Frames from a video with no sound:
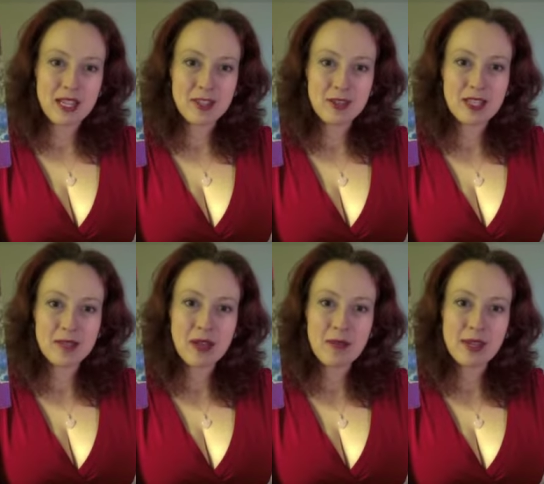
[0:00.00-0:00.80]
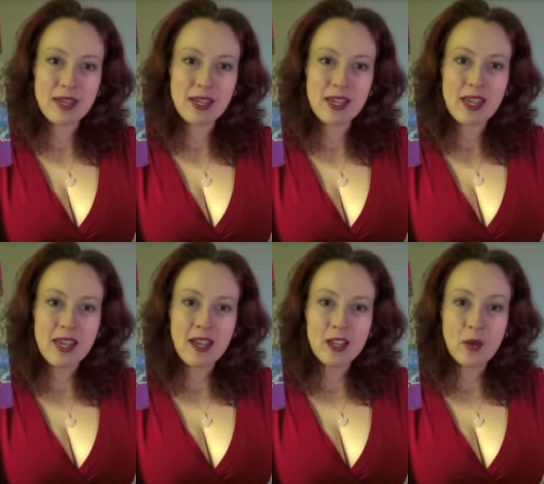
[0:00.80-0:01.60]
So, this might be
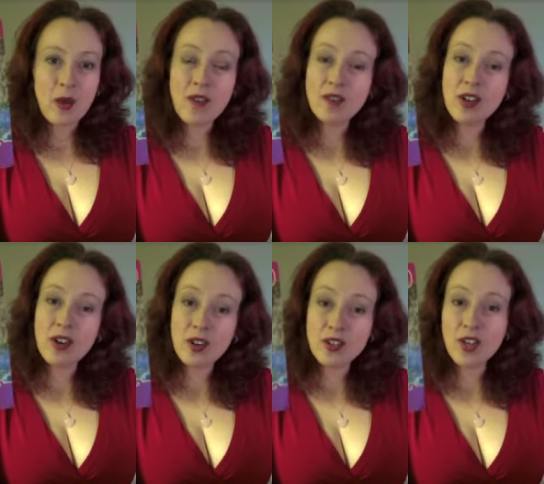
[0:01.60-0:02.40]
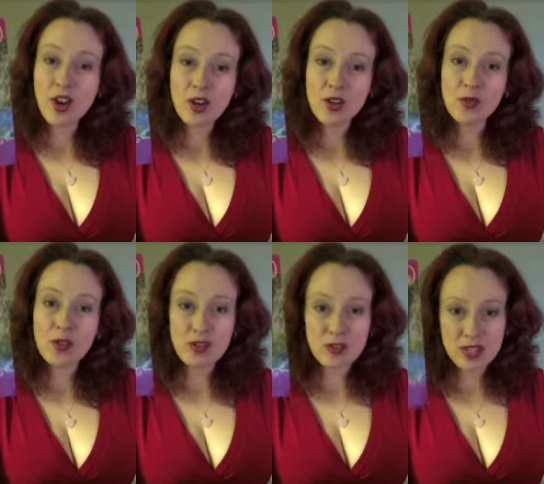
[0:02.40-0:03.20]
you having a heart to heart
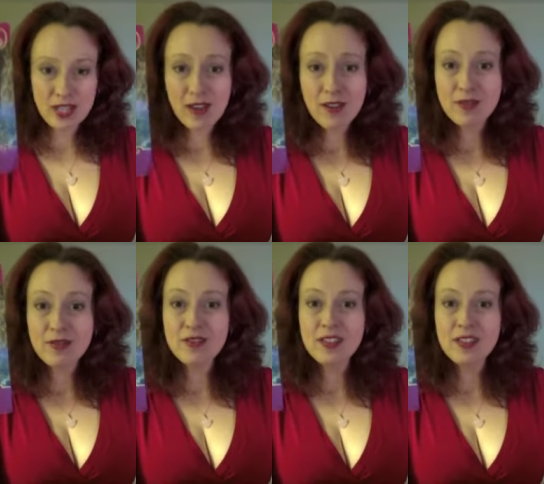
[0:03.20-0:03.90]
with yourself